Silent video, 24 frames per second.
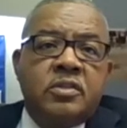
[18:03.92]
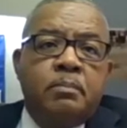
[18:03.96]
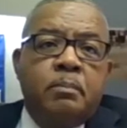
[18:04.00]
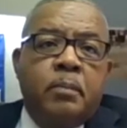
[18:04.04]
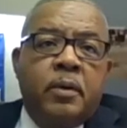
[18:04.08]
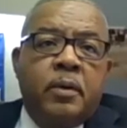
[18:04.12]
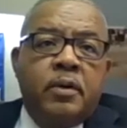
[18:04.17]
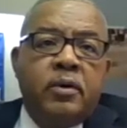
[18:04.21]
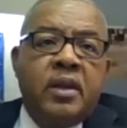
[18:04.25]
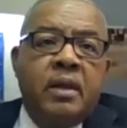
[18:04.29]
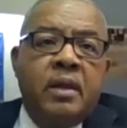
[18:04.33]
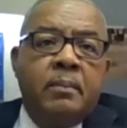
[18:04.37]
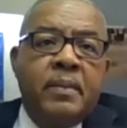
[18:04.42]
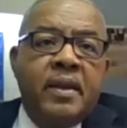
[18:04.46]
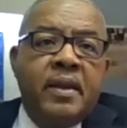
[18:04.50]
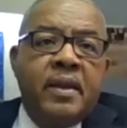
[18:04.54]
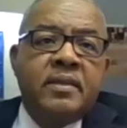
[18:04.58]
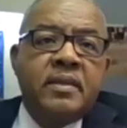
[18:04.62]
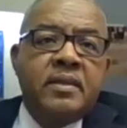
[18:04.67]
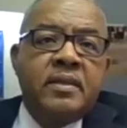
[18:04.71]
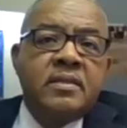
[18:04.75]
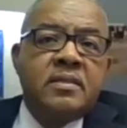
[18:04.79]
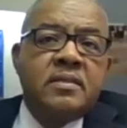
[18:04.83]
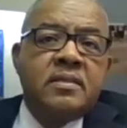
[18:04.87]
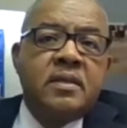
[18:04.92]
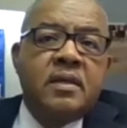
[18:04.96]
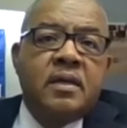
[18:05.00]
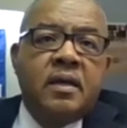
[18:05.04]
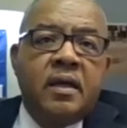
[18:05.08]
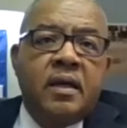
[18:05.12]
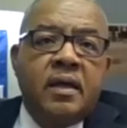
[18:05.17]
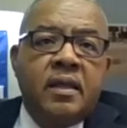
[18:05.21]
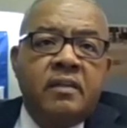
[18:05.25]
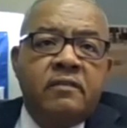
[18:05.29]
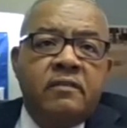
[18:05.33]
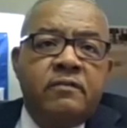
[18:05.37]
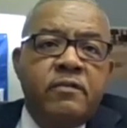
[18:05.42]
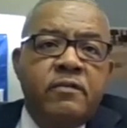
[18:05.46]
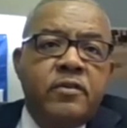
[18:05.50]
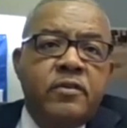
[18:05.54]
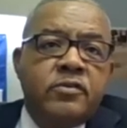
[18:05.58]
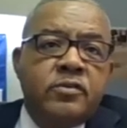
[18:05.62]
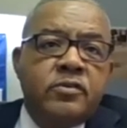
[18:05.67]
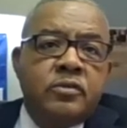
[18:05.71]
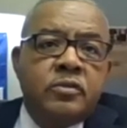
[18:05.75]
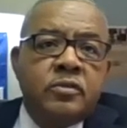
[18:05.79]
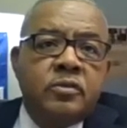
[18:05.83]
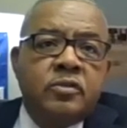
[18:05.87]
modern amenities in the
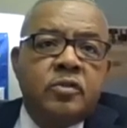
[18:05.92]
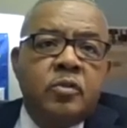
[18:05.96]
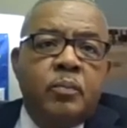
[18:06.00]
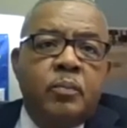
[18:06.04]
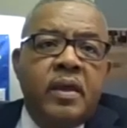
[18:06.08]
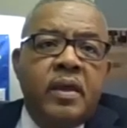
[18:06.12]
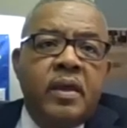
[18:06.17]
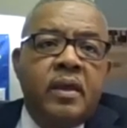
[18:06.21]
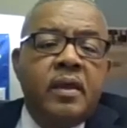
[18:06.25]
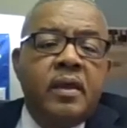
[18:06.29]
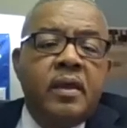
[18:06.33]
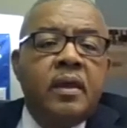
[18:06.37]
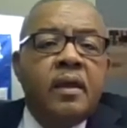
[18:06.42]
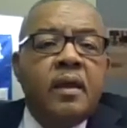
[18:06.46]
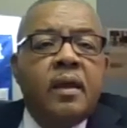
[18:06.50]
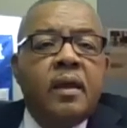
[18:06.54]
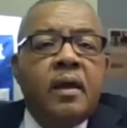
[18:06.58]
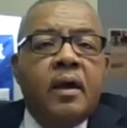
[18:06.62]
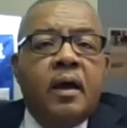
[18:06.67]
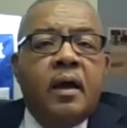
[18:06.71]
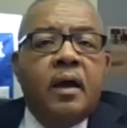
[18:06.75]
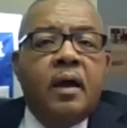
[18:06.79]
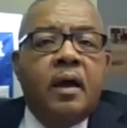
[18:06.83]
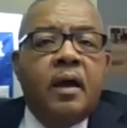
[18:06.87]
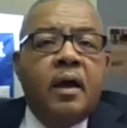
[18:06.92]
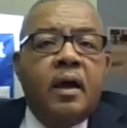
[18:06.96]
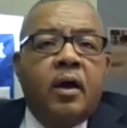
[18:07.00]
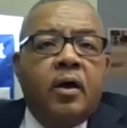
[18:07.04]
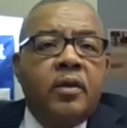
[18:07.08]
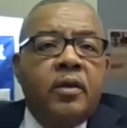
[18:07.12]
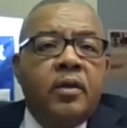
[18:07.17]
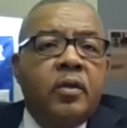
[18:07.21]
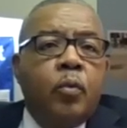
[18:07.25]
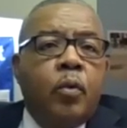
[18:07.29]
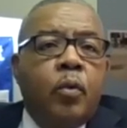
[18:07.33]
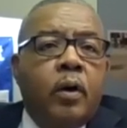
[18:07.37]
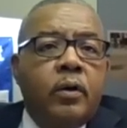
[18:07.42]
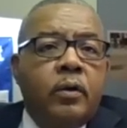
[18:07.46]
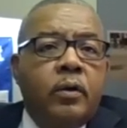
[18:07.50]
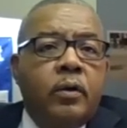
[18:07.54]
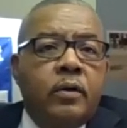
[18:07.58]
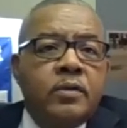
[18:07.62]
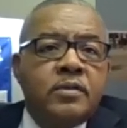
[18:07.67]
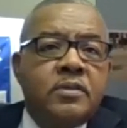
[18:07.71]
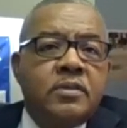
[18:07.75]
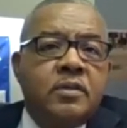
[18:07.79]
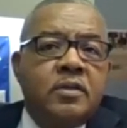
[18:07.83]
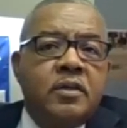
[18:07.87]
future to be on the water.
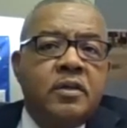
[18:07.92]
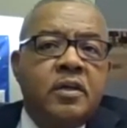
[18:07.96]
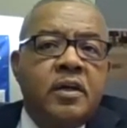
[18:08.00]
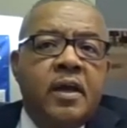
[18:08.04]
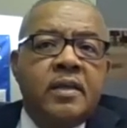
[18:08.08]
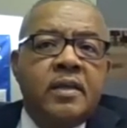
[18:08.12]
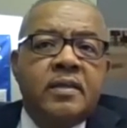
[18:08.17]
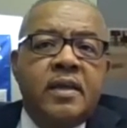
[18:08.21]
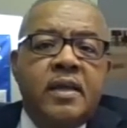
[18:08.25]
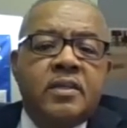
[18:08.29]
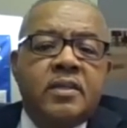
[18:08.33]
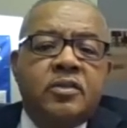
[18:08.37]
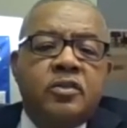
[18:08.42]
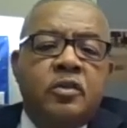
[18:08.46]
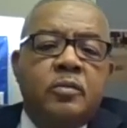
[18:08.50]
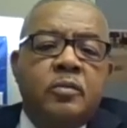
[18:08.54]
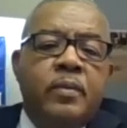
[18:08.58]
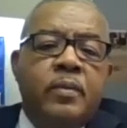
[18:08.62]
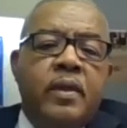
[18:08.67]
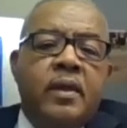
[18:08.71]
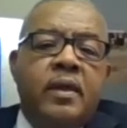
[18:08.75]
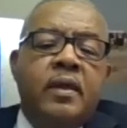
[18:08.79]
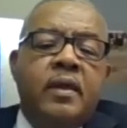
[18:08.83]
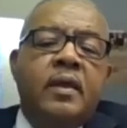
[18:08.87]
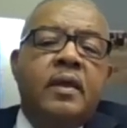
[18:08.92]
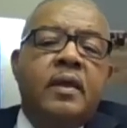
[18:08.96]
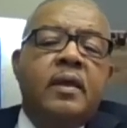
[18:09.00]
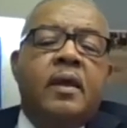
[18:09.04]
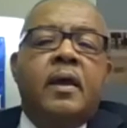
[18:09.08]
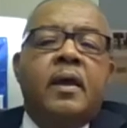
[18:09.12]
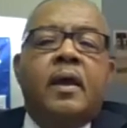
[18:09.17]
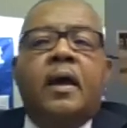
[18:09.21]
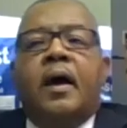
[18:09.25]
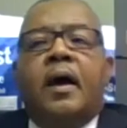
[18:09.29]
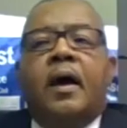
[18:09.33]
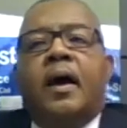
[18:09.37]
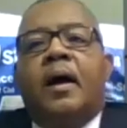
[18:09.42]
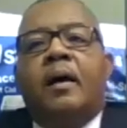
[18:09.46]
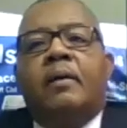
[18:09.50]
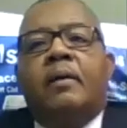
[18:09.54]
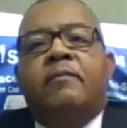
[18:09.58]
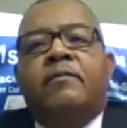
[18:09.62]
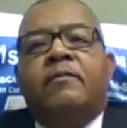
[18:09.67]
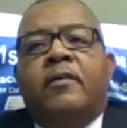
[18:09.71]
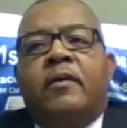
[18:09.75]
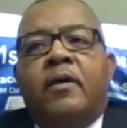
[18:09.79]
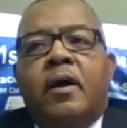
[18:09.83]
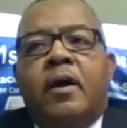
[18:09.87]
So it's going to be,
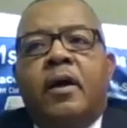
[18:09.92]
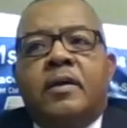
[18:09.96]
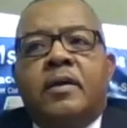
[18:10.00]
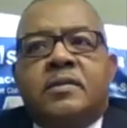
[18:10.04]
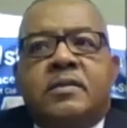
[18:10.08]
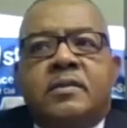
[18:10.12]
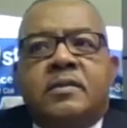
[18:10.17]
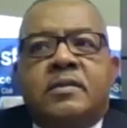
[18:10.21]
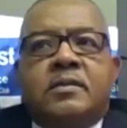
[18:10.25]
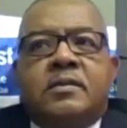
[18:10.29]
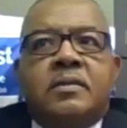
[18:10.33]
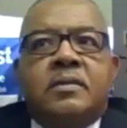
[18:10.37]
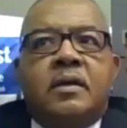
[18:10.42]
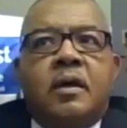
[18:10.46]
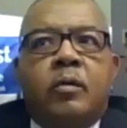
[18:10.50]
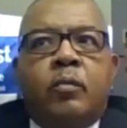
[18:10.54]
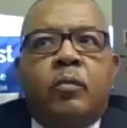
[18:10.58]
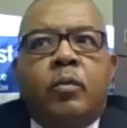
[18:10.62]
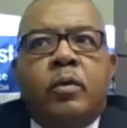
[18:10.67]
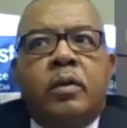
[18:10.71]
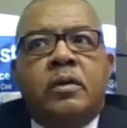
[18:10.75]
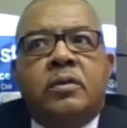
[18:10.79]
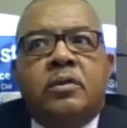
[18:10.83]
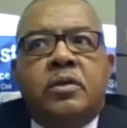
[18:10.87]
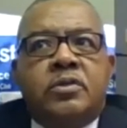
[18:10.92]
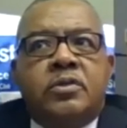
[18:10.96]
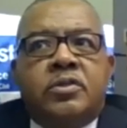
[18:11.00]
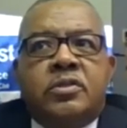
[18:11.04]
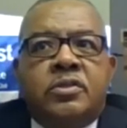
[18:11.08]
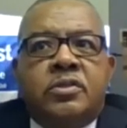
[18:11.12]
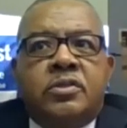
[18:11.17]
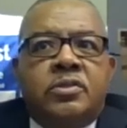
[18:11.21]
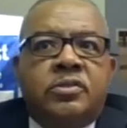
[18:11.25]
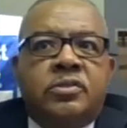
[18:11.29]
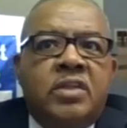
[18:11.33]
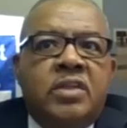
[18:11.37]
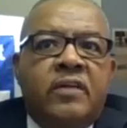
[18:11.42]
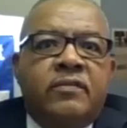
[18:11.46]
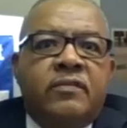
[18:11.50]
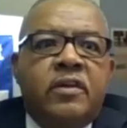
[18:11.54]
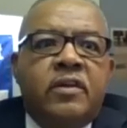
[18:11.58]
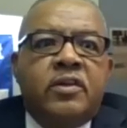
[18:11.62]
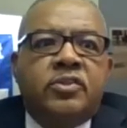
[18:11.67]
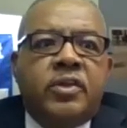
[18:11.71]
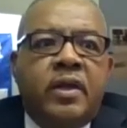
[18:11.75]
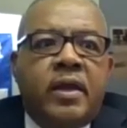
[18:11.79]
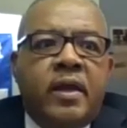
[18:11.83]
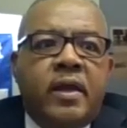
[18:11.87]
for us, it will just definitely
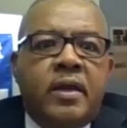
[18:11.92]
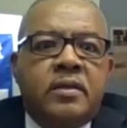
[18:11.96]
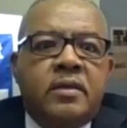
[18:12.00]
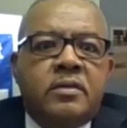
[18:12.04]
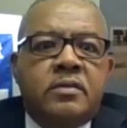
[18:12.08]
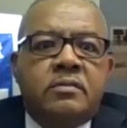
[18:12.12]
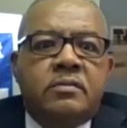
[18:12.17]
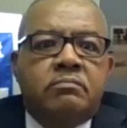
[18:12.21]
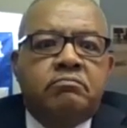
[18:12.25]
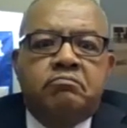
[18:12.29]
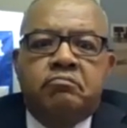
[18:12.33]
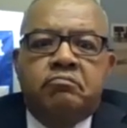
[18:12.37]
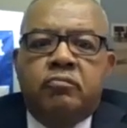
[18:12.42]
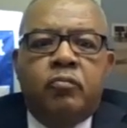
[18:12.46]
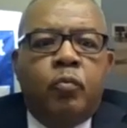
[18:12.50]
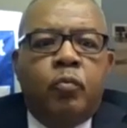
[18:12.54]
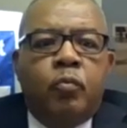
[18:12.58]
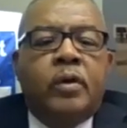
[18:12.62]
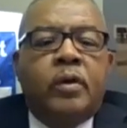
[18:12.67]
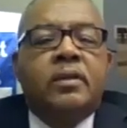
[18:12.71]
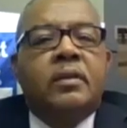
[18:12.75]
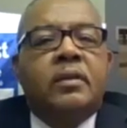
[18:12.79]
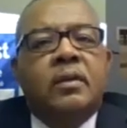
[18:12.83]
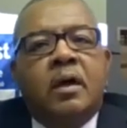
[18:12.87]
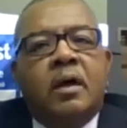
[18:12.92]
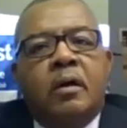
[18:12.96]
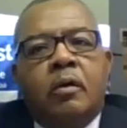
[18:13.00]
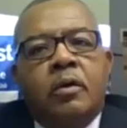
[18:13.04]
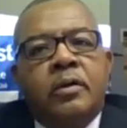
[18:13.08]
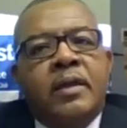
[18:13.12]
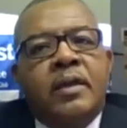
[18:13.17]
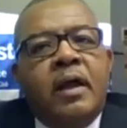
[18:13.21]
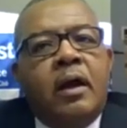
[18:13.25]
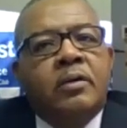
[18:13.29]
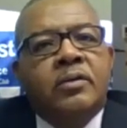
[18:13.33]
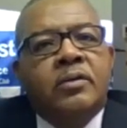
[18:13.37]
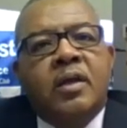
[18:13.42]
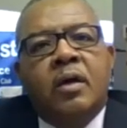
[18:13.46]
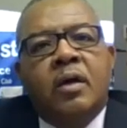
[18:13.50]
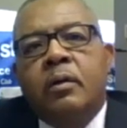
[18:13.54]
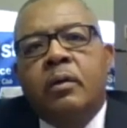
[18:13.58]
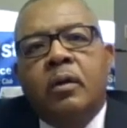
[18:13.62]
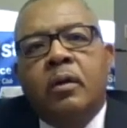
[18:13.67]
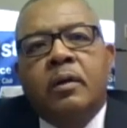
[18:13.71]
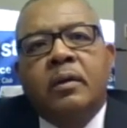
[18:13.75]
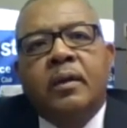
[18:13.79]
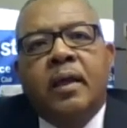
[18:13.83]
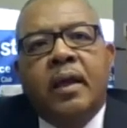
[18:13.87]
change what our downtown will
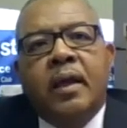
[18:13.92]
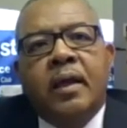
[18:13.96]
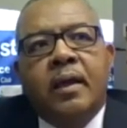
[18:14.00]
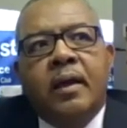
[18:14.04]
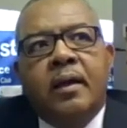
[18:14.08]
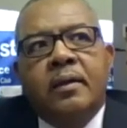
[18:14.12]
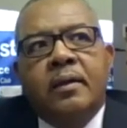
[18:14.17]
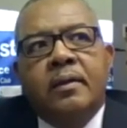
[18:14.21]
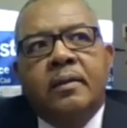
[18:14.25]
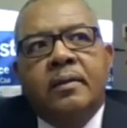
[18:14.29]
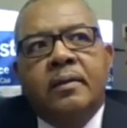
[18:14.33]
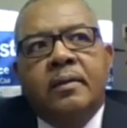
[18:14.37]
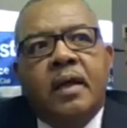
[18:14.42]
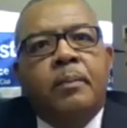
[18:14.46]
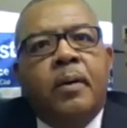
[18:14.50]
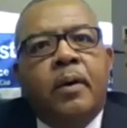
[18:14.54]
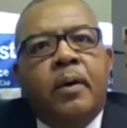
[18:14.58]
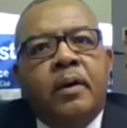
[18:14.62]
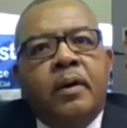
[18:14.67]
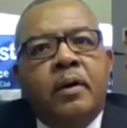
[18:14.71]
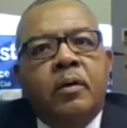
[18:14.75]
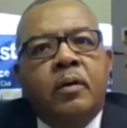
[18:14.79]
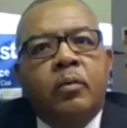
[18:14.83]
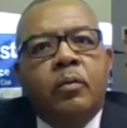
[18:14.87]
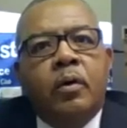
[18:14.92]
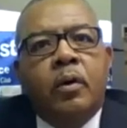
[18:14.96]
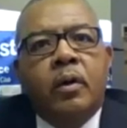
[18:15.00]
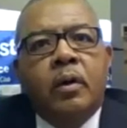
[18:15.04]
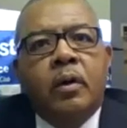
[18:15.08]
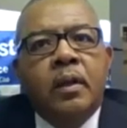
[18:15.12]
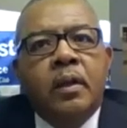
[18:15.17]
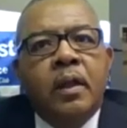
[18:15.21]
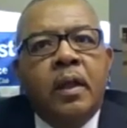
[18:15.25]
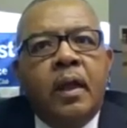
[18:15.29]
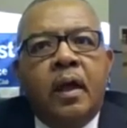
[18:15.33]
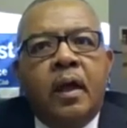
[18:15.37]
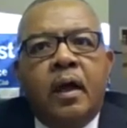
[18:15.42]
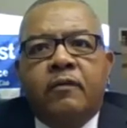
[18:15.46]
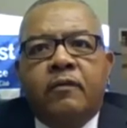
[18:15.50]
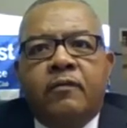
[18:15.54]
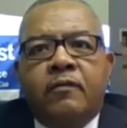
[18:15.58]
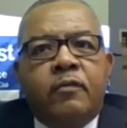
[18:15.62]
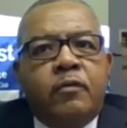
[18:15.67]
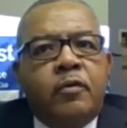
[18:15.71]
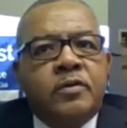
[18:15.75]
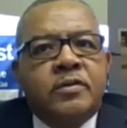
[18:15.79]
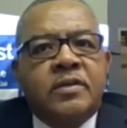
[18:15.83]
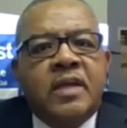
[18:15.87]
look like in that part of the world. Of
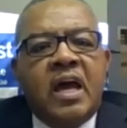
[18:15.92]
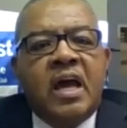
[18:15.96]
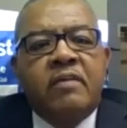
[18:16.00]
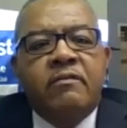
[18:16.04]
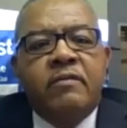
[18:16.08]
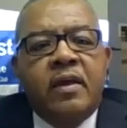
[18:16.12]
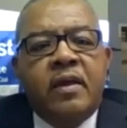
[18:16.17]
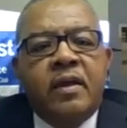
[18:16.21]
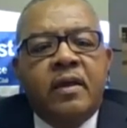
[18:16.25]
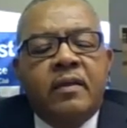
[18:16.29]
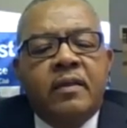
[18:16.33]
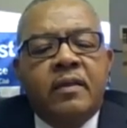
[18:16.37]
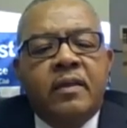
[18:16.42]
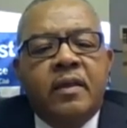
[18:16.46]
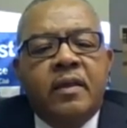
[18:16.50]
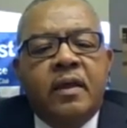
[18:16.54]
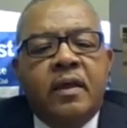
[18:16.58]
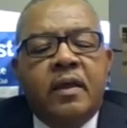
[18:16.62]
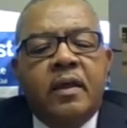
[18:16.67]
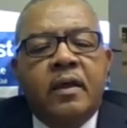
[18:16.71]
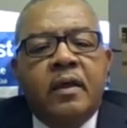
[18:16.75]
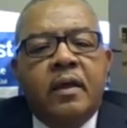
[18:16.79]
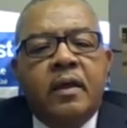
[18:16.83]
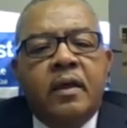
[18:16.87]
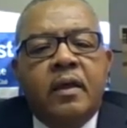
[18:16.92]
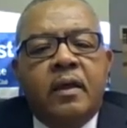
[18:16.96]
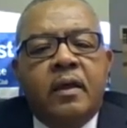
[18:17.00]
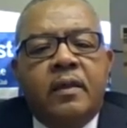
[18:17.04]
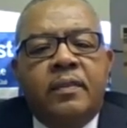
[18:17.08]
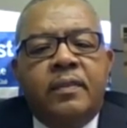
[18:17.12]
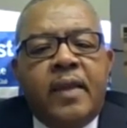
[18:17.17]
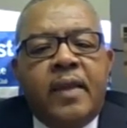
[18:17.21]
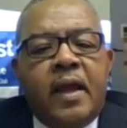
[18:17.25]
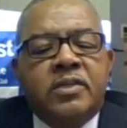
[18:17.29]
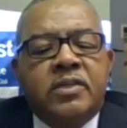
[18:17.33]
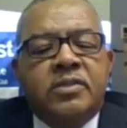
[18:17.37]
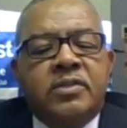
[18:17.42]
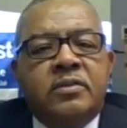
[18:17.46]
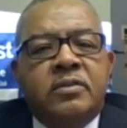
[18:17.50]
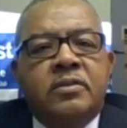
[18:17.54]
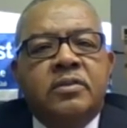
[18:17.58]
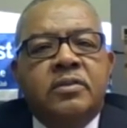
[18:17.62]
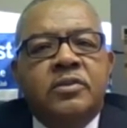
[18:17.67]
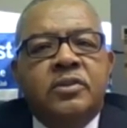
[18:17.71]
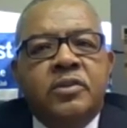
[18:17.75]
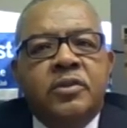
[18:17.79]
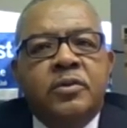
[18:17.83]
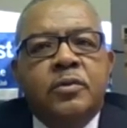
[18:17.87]
course, having the National
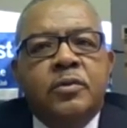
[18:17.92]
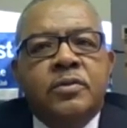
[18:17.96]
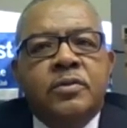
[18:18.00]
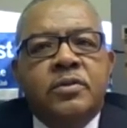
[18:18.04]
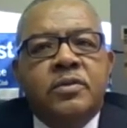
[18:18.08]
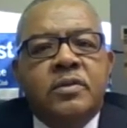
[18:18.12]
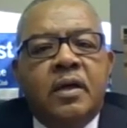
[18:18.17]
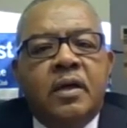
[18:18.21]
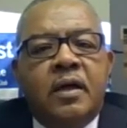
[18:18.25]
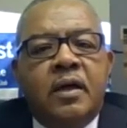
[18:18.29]
Dunes